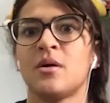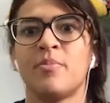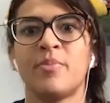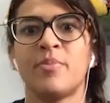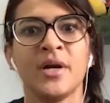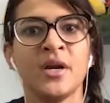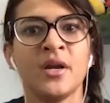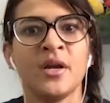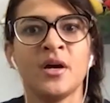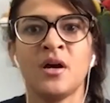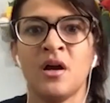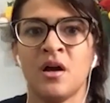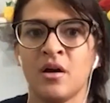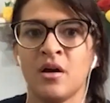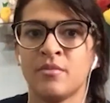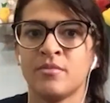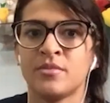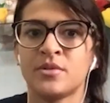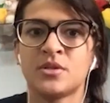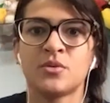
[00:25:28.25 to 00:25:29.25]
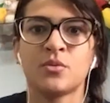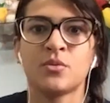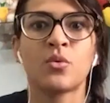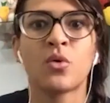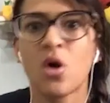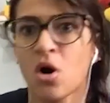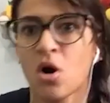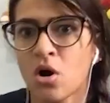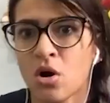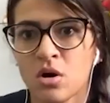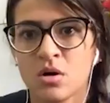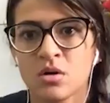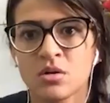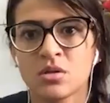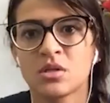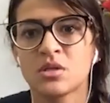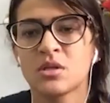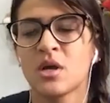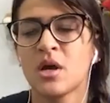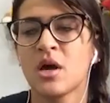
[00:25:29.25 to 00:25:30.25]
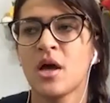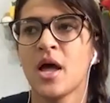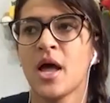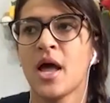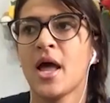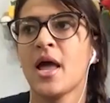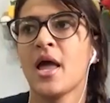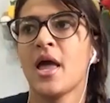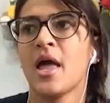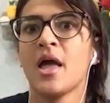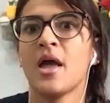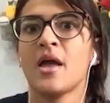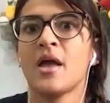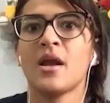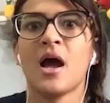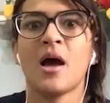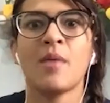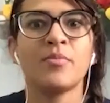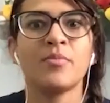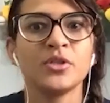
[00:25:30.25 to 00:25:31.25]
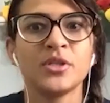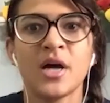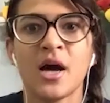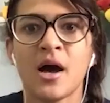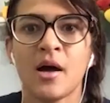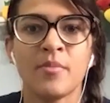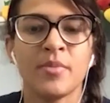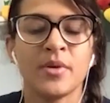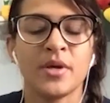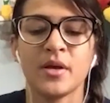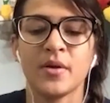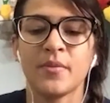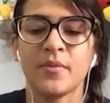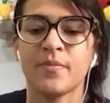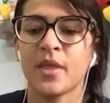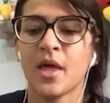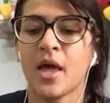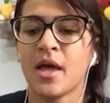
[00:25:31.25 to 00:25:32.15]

Panams, Worlds, and Abu Dhabi.